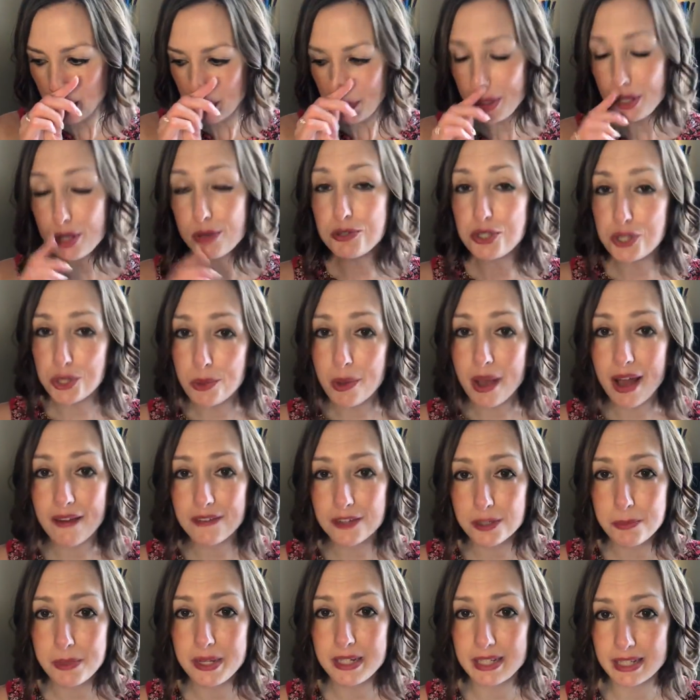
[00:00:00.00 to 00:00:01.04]
You do have
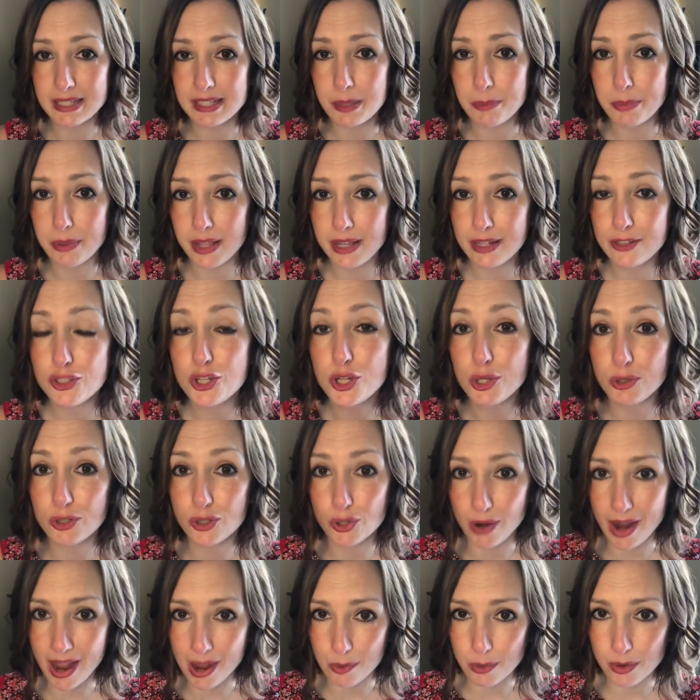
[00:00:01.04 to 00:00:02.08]
to be disciplined to
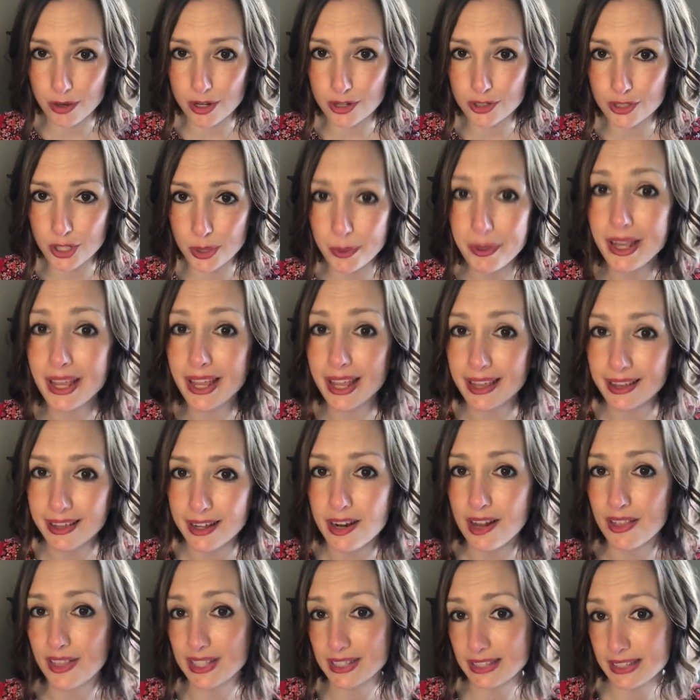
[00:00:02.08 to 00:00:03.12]
track what you're doing and
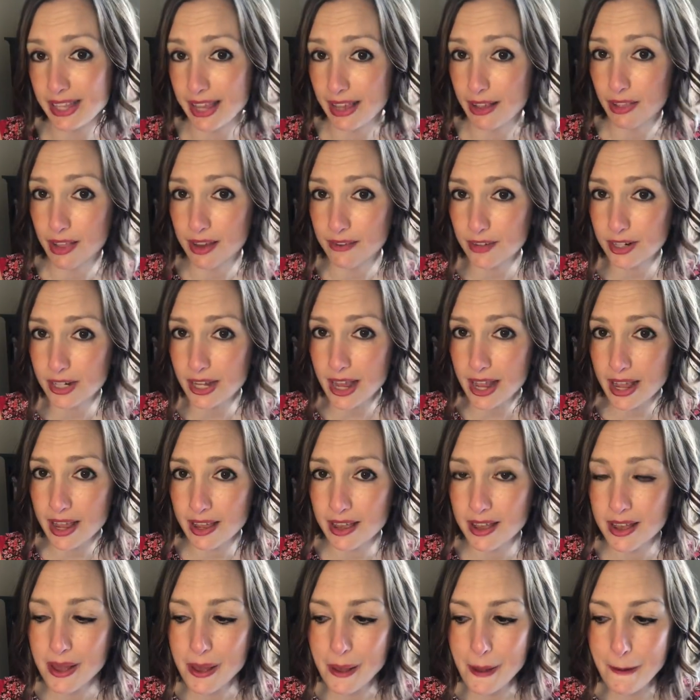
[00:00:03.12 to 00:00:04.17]
get on the scale every
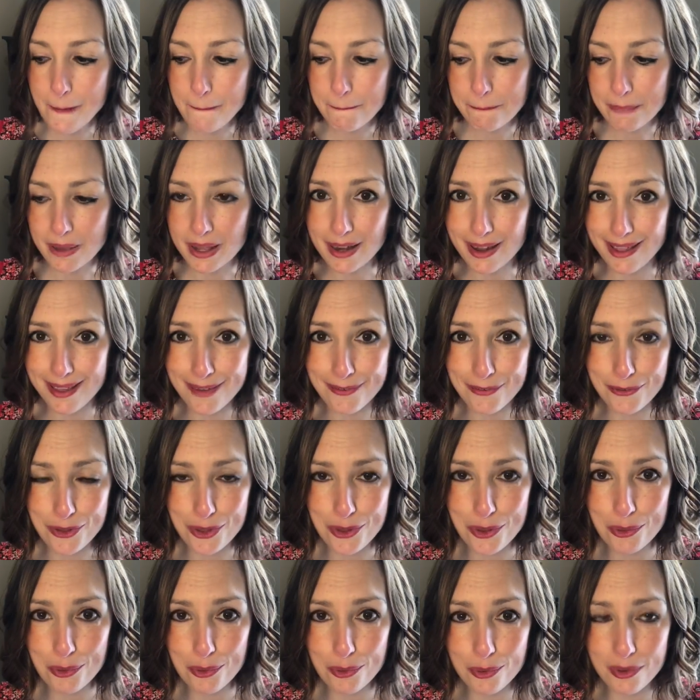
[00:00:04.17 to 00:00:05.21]
day. But if
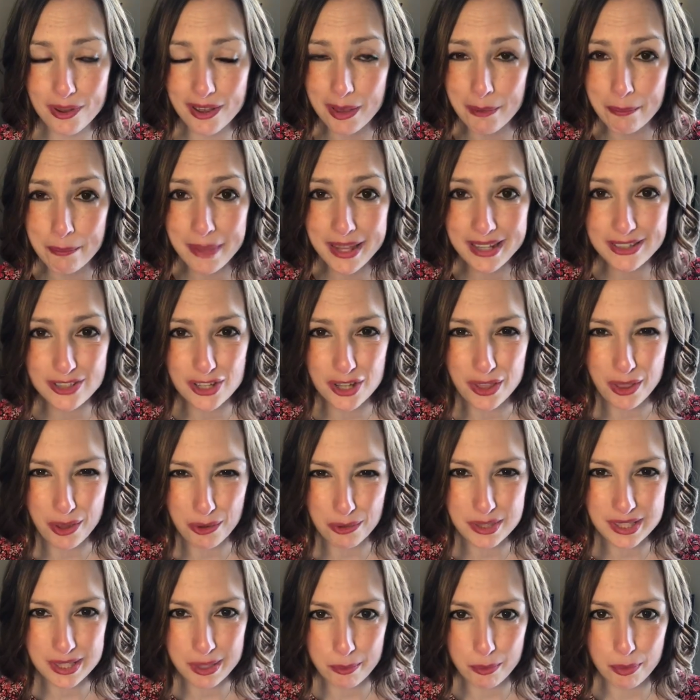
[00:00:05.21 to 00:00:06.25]
you commit to
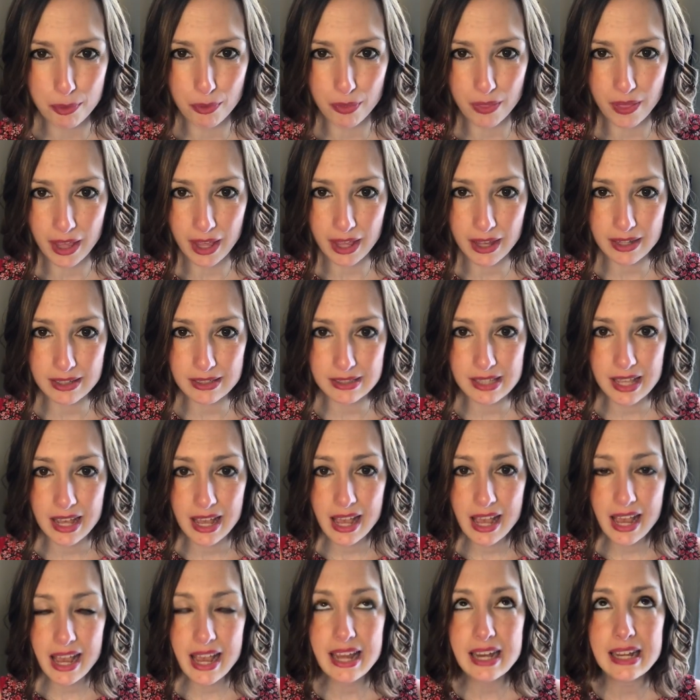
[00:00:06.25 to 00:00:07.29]
those simple things,
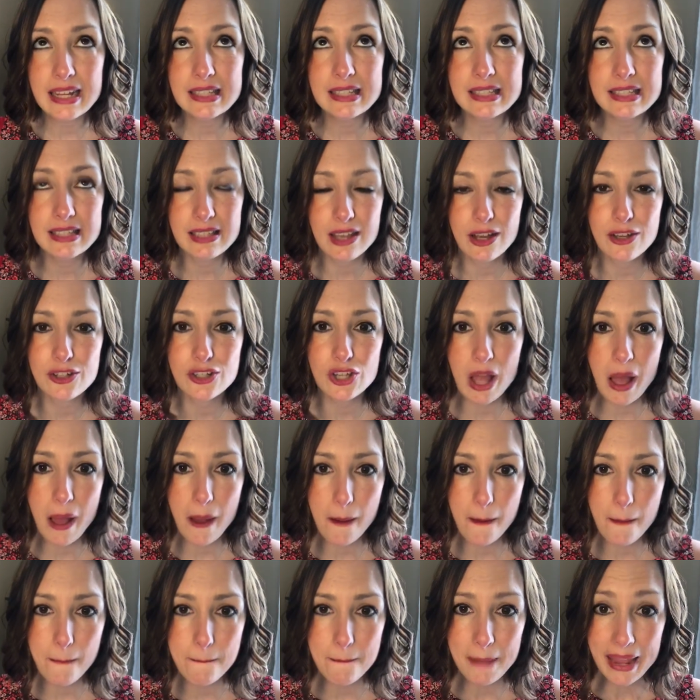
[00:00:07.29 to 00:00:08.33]
it is such
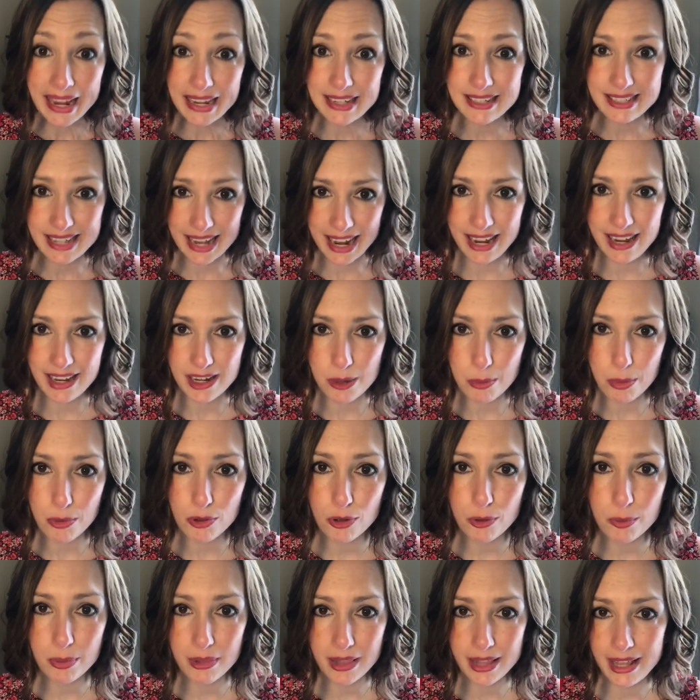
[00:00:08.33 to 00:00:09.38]
a
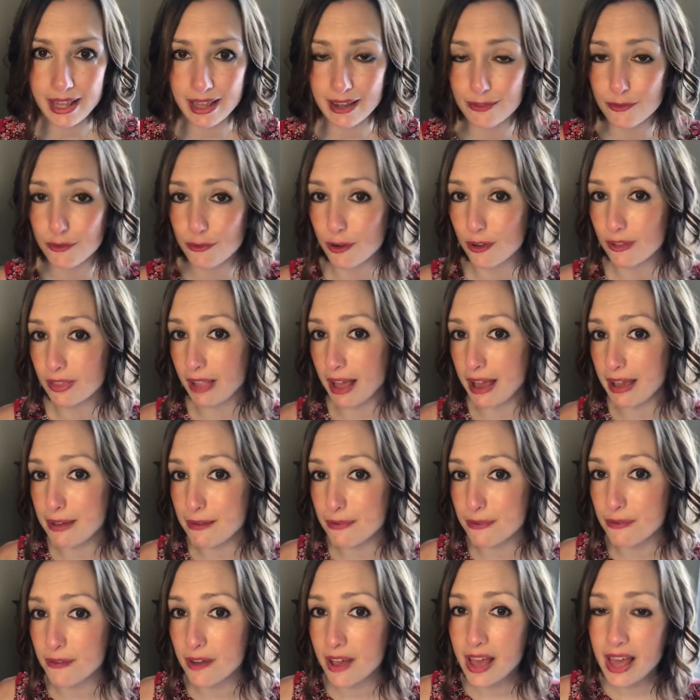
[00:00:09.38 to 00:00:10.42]
maintainable plan for
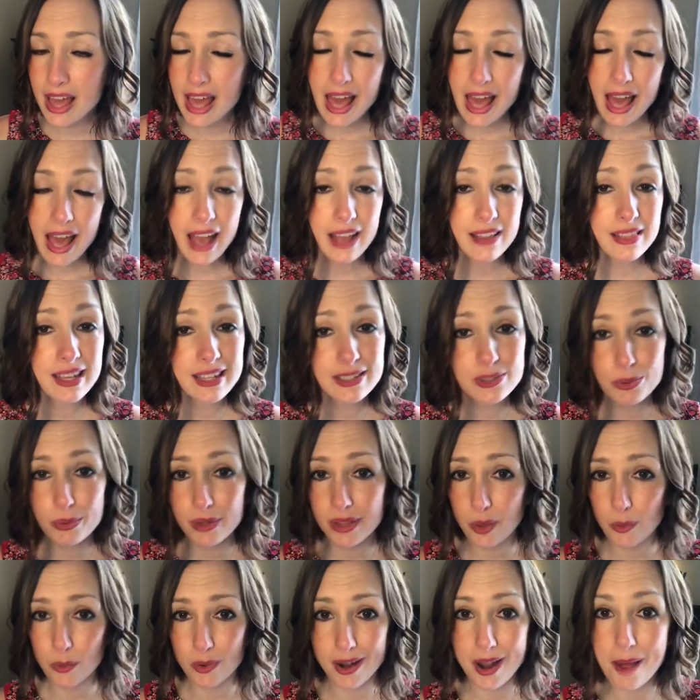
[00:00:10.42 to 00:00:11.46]
life. And that's
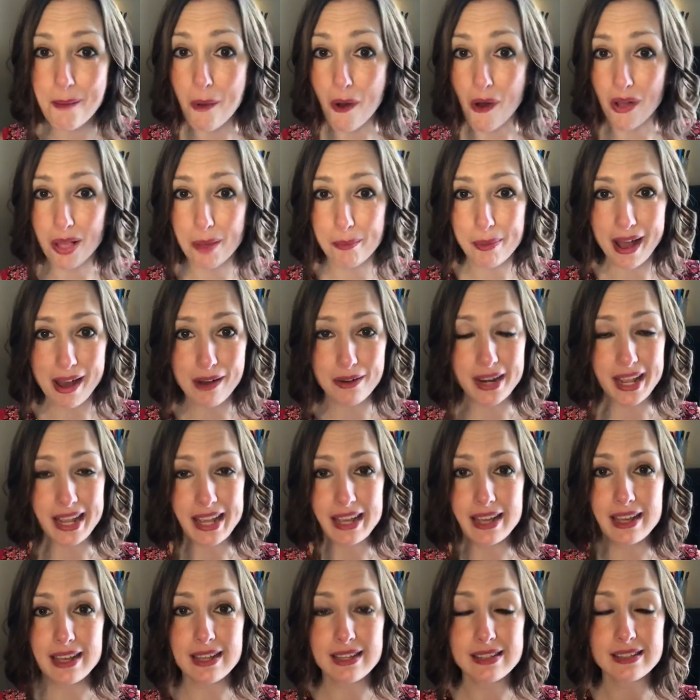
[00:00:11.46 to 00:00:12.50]
really what I'm all about,
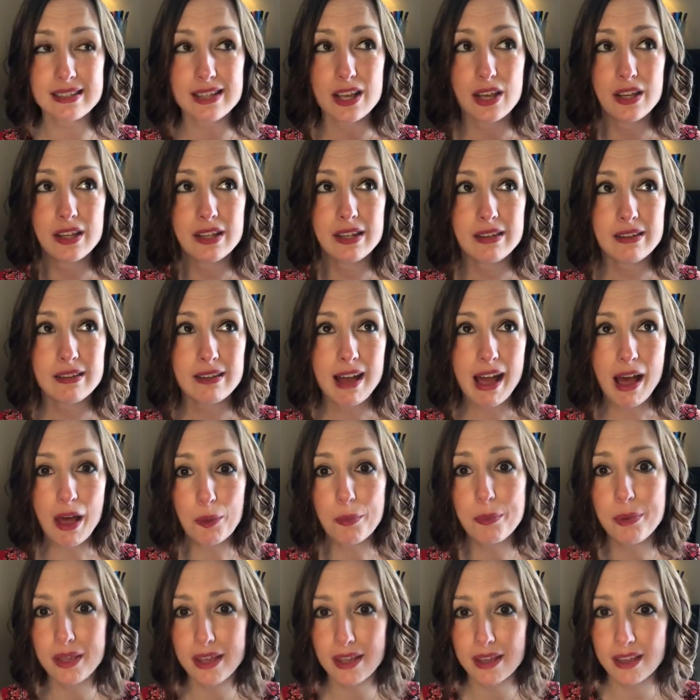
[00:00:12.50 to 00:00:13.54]
is
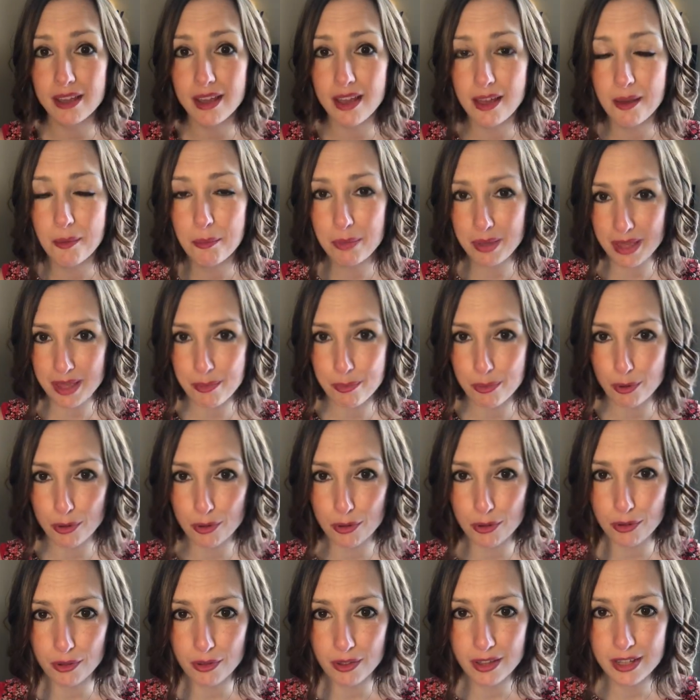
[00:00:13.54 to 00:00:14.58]
helping
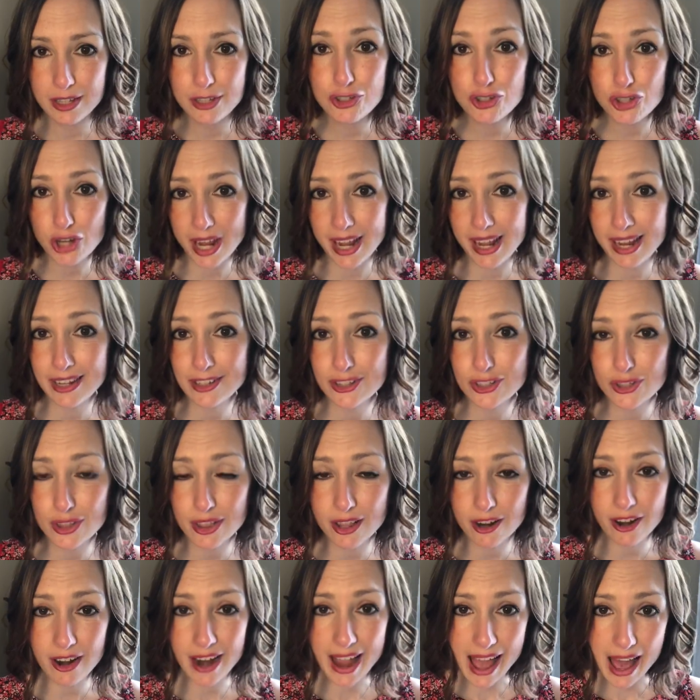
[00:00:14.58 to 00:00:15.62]
people change
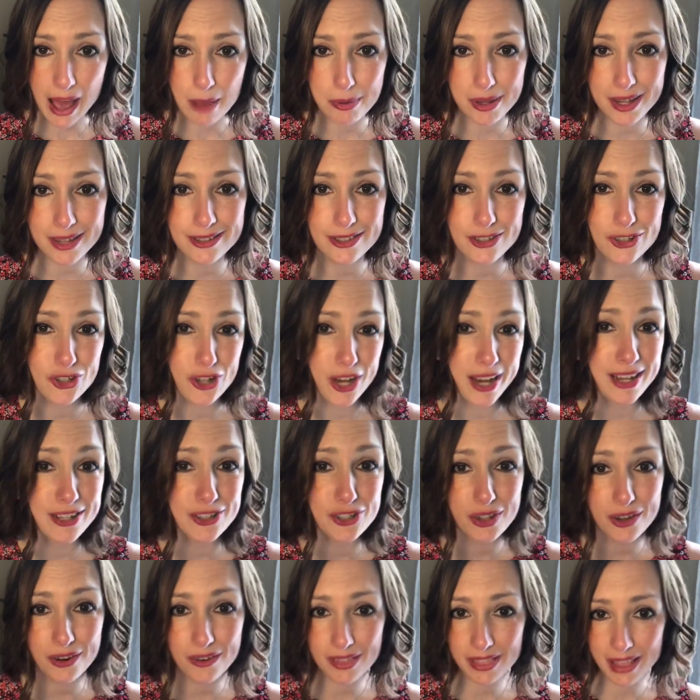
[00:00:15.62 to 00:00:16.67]
their habits, change
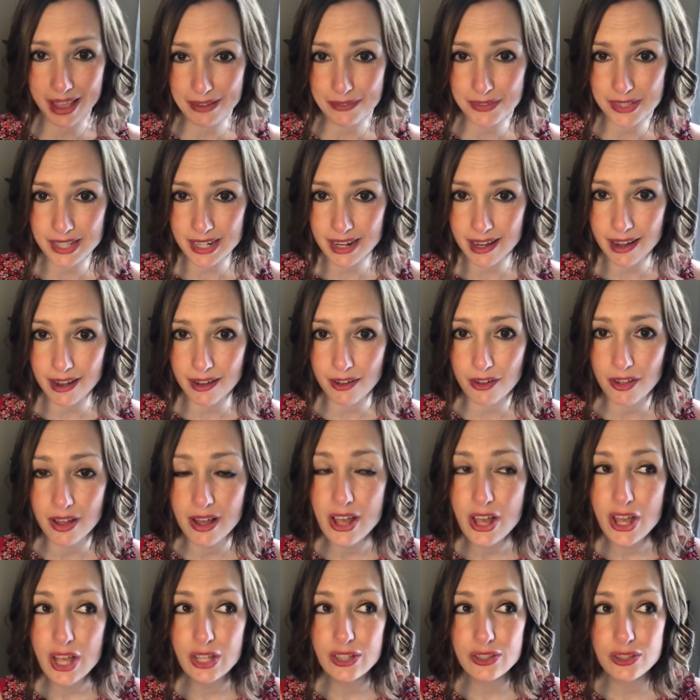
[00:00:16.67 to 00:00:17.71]
their lifestyle
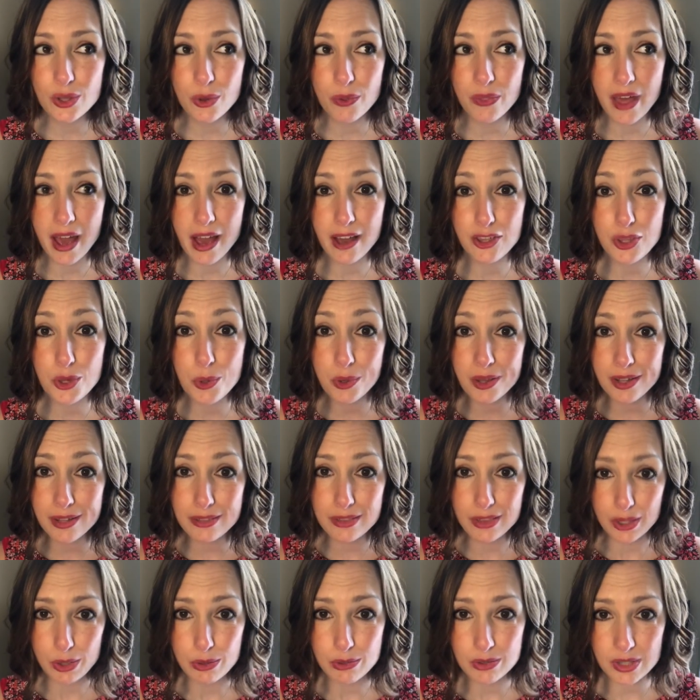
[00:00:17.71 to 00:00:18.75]
so that you can
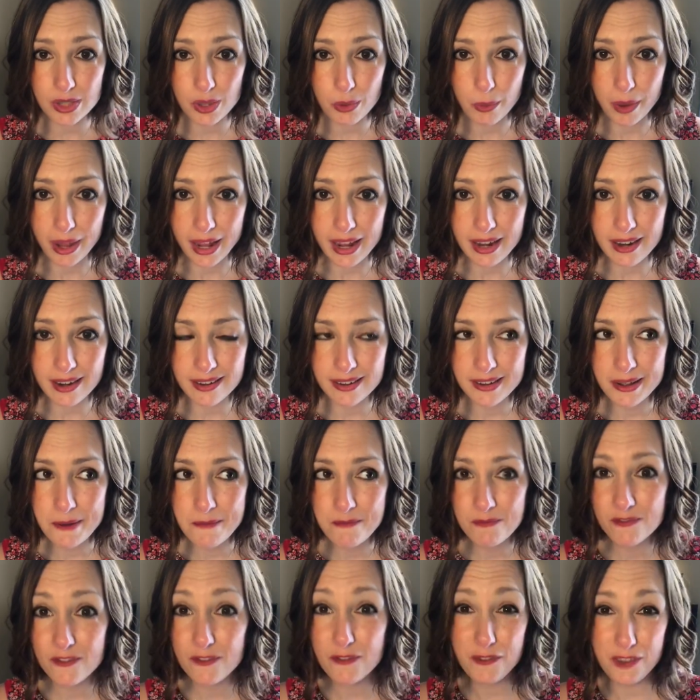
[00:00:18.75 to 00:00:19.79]
lose the weight,
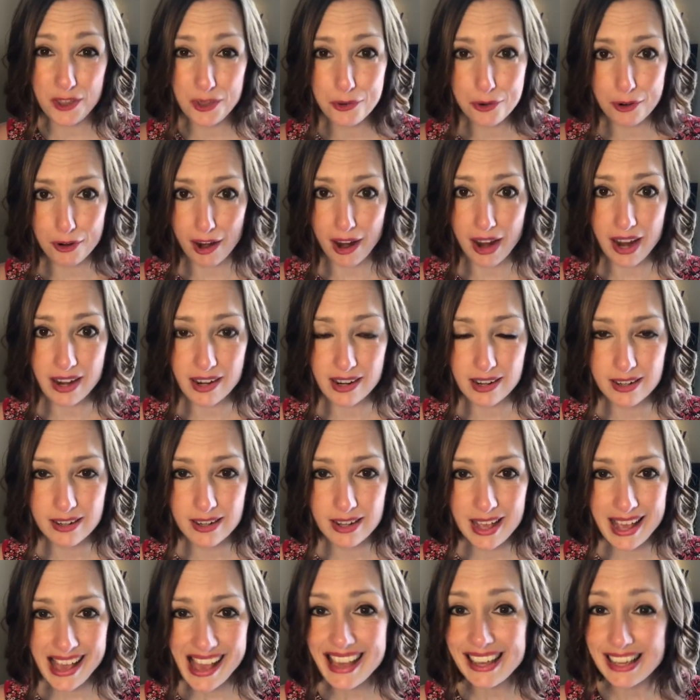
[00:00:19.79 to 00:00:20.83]
feel great,
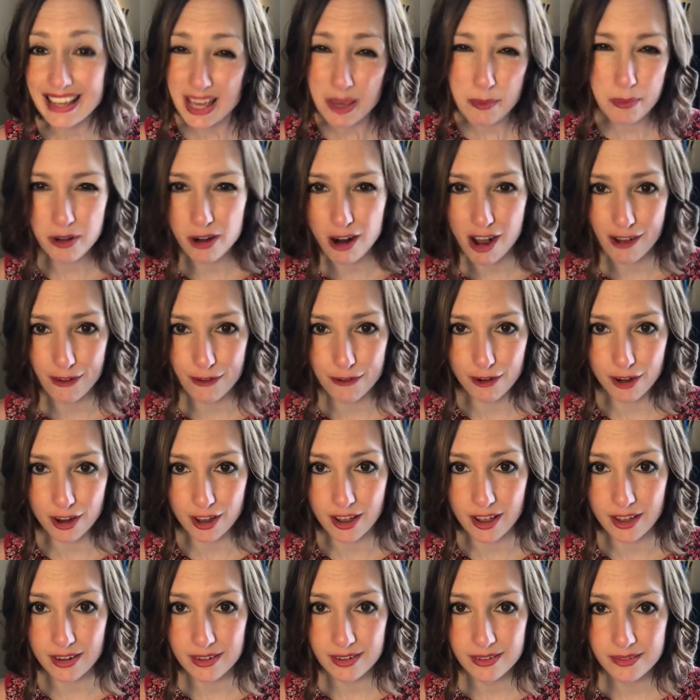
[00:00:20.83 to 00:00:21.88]
and keep it off for
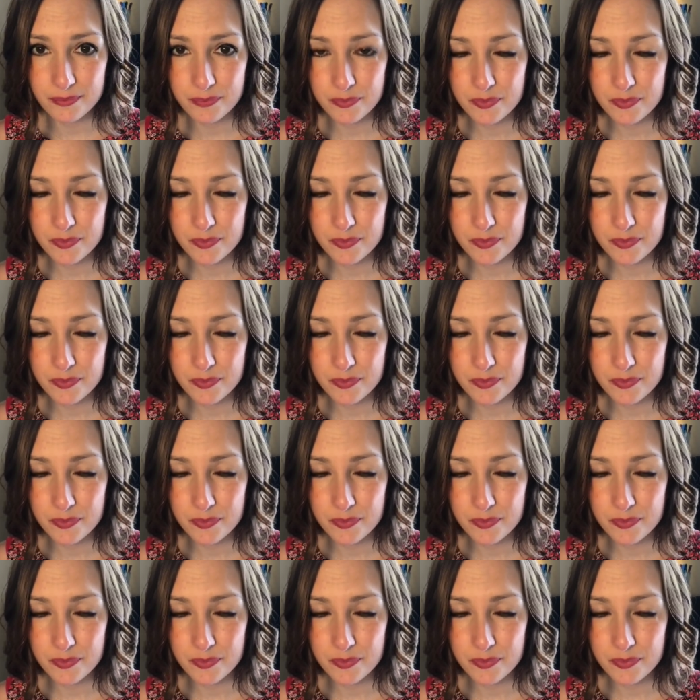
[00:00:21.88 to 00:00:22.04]
good.